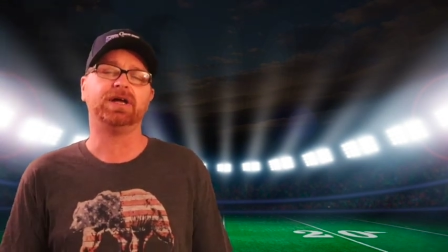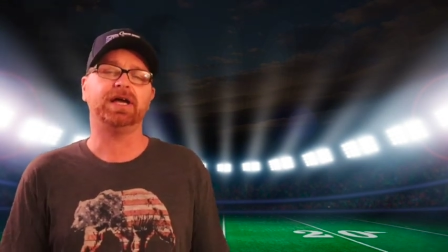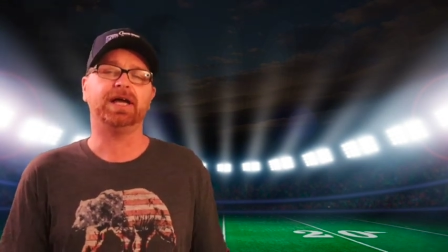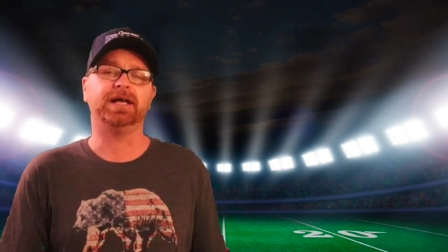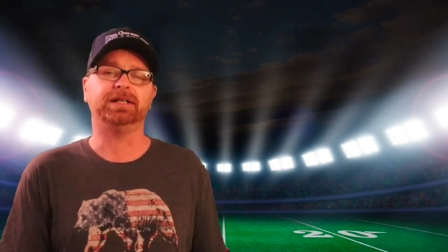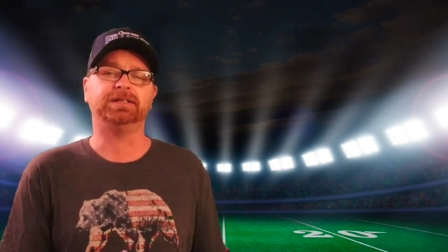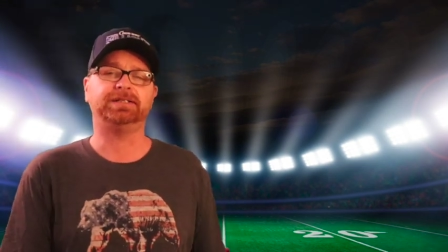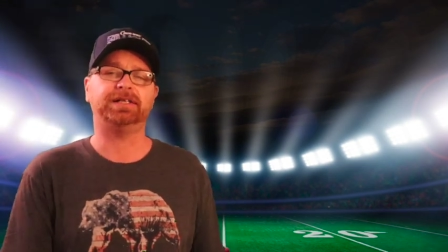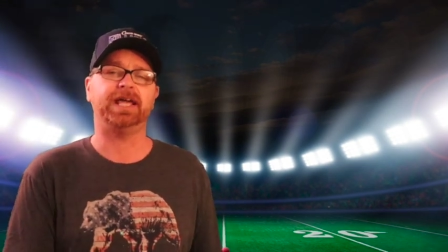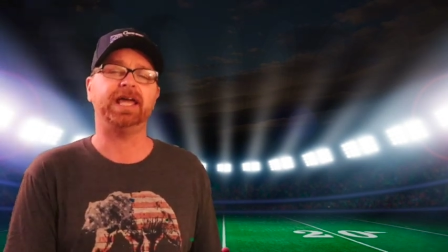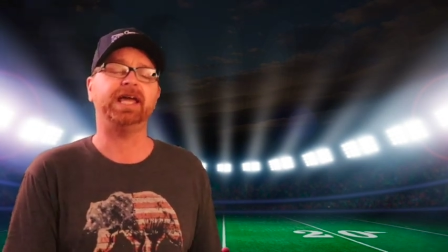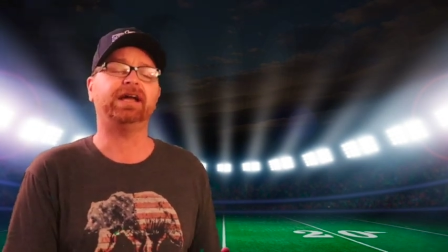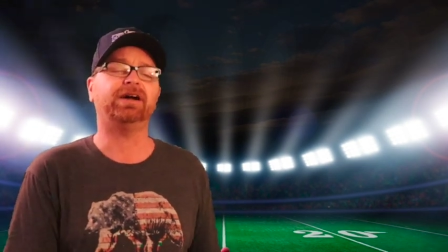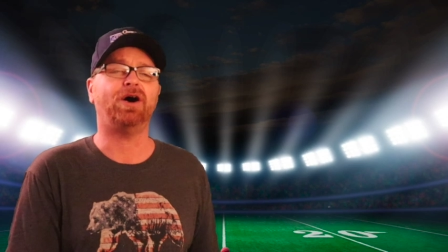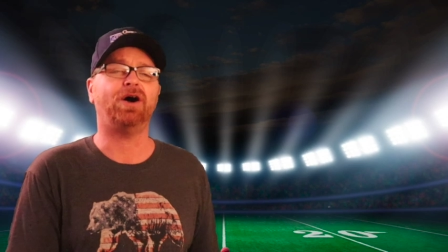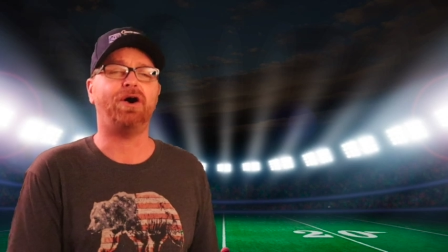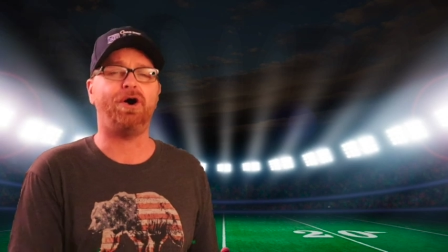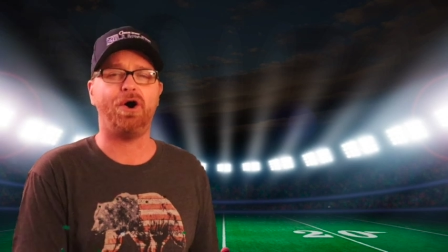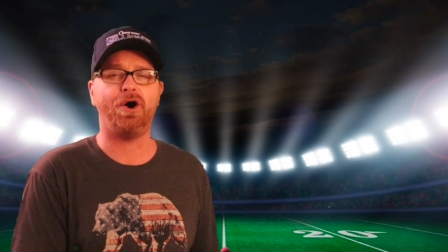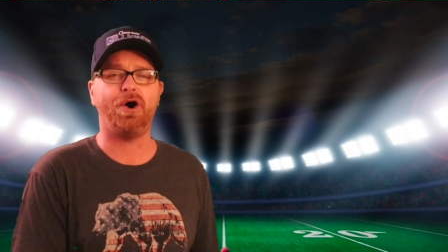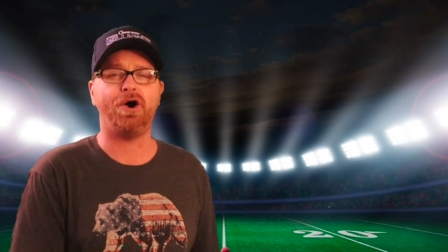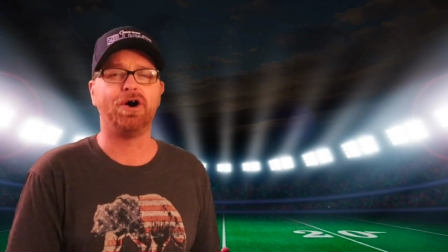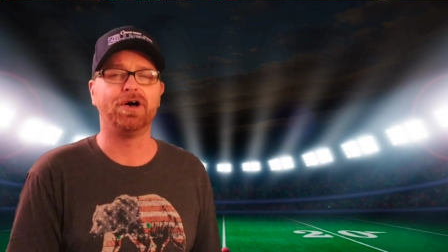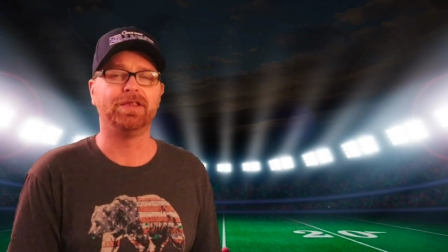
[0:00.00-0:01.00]
and take
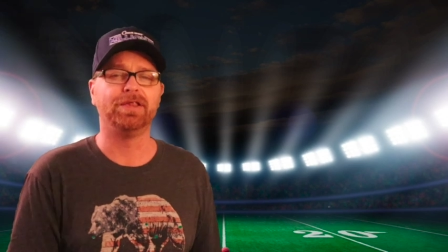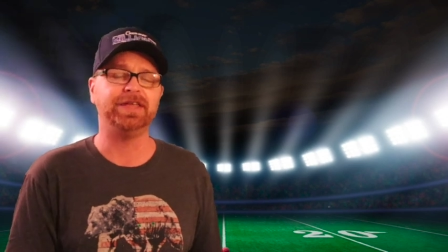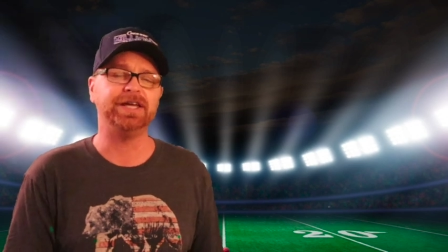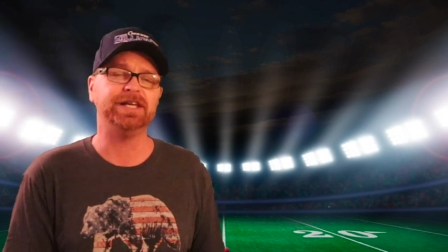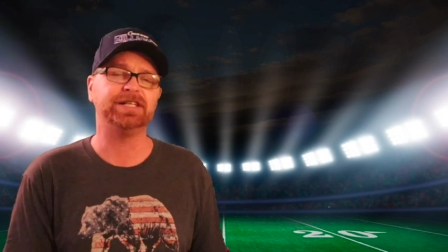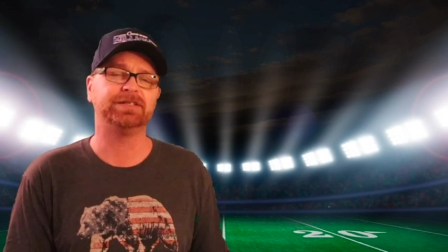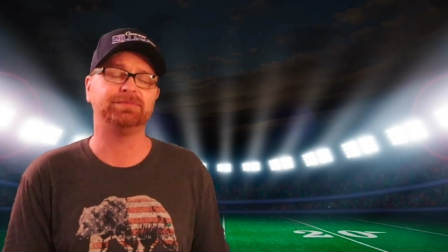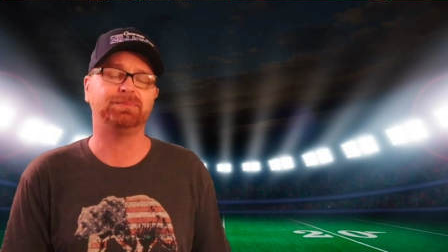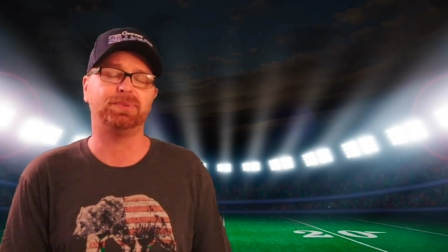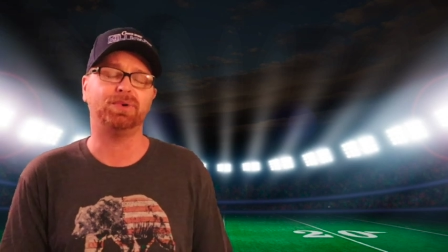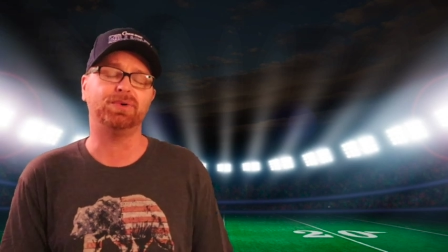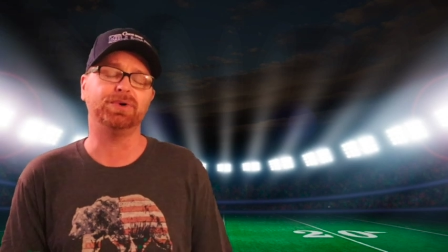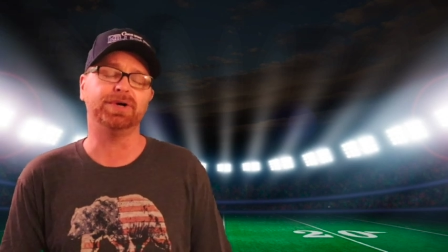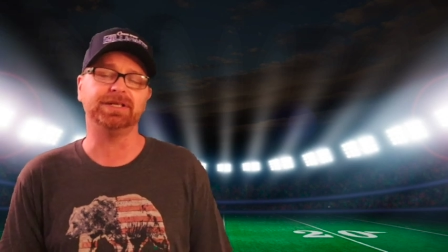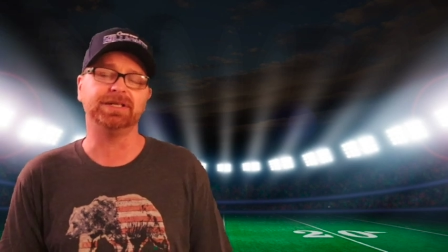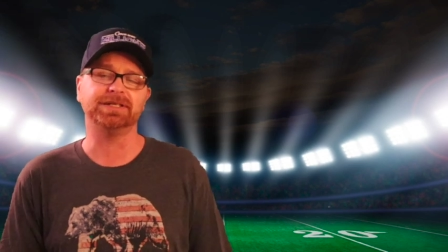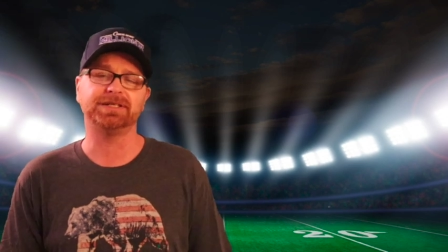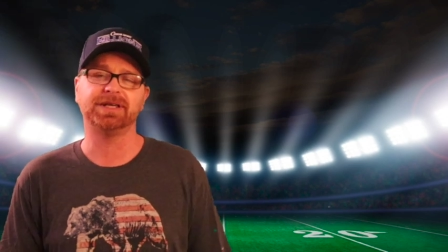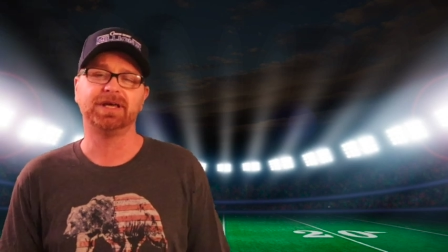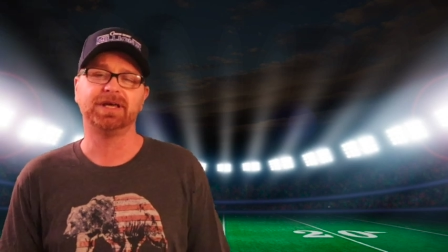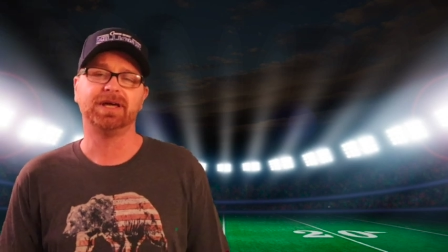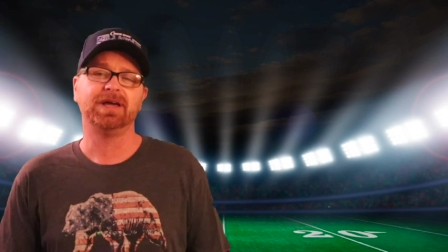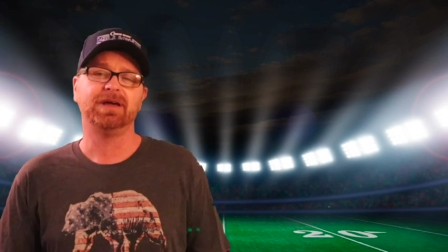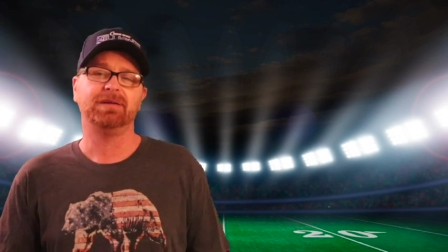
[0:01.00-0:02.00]
all these
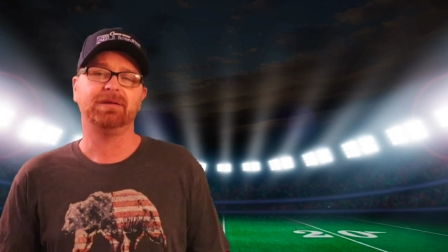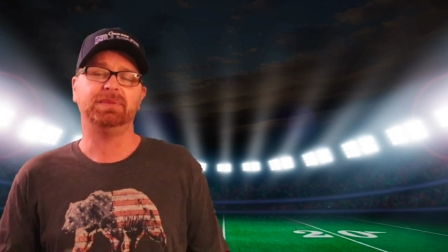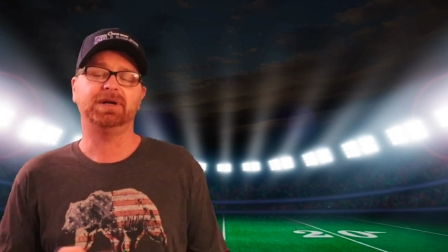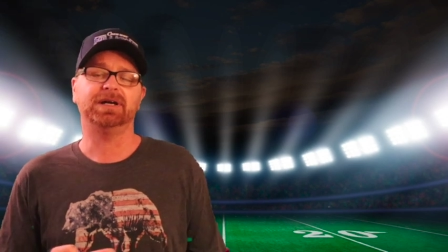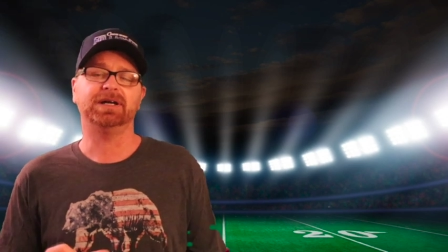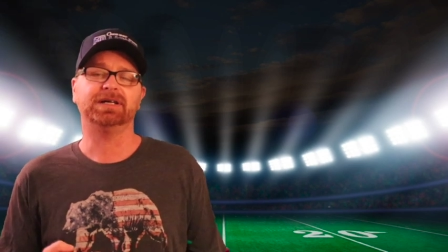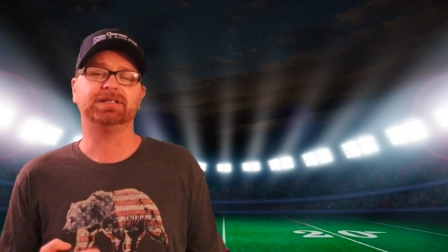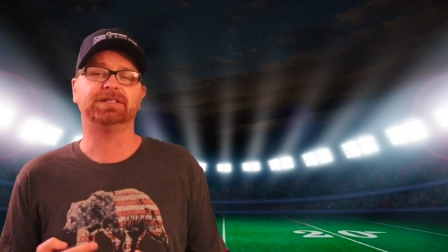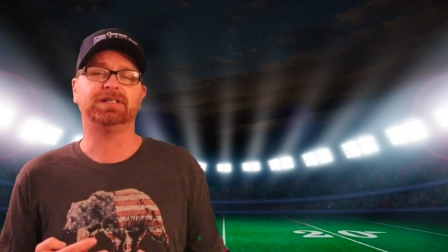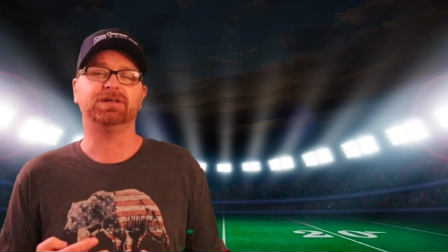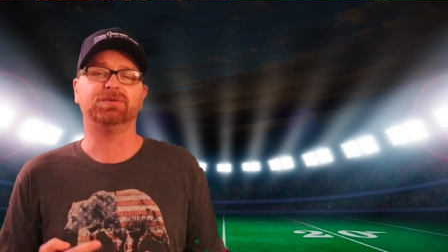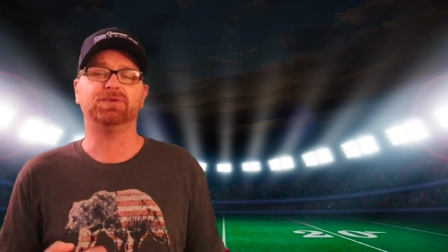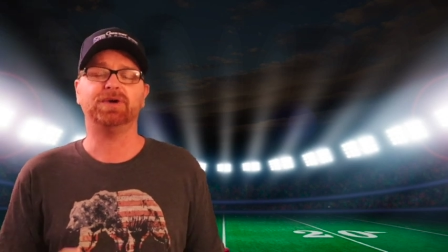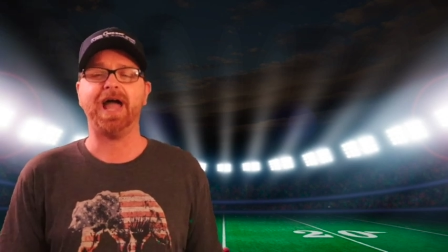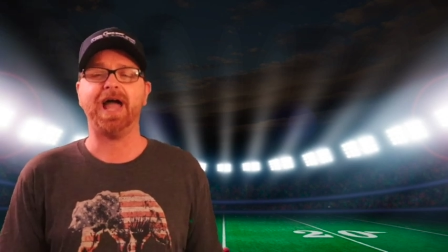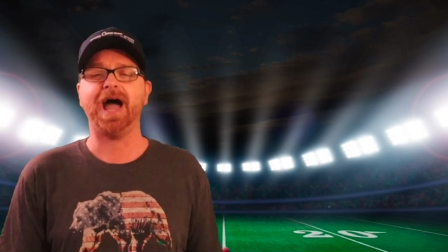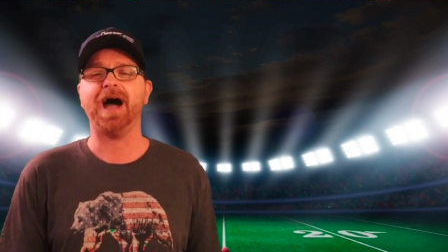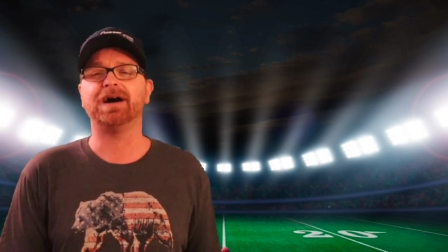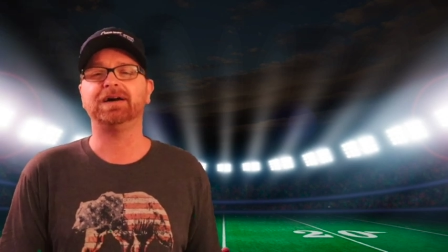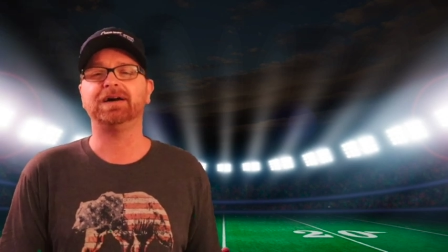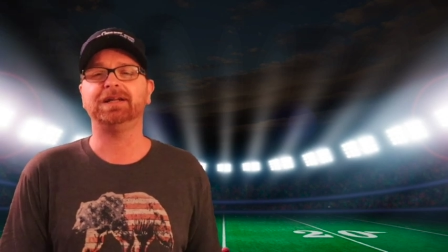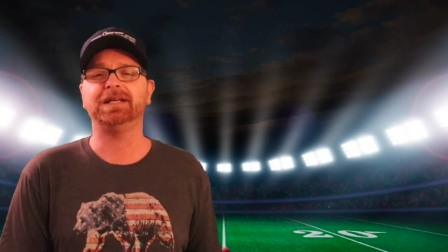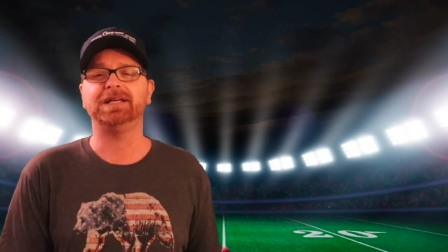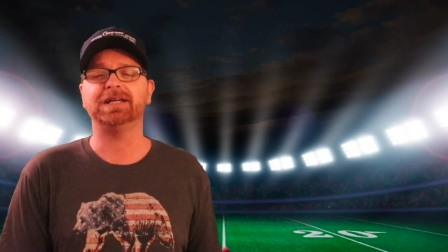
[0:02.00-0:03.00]
points because the
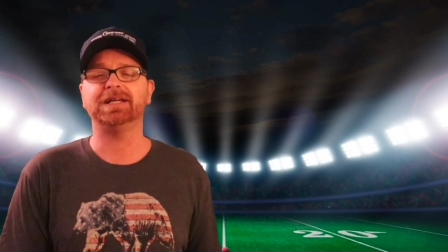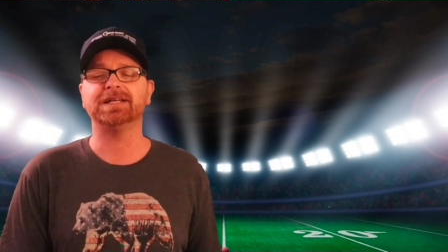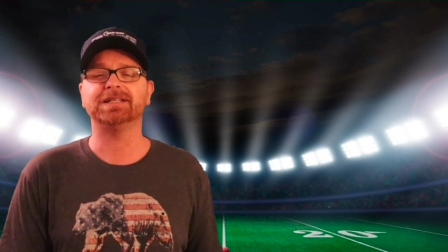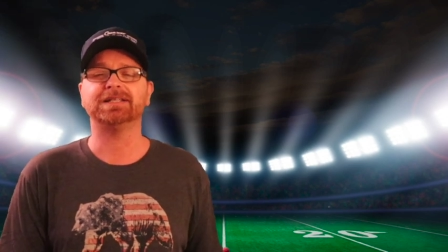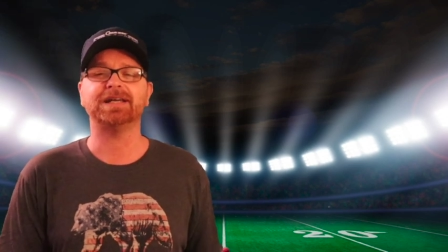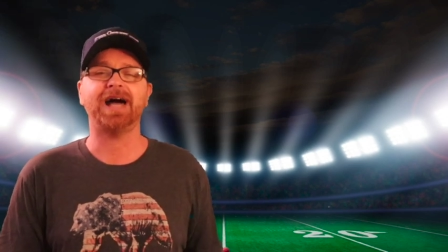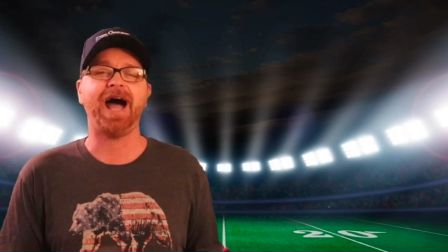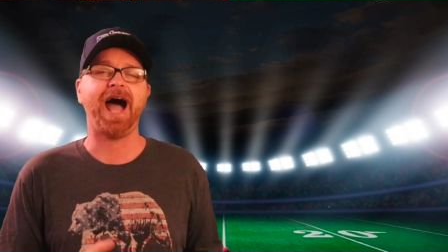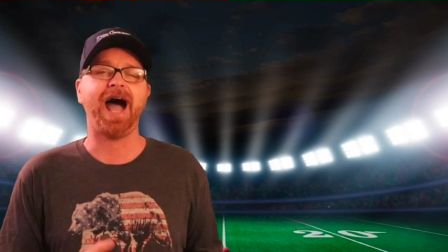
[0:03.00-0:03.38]
reality is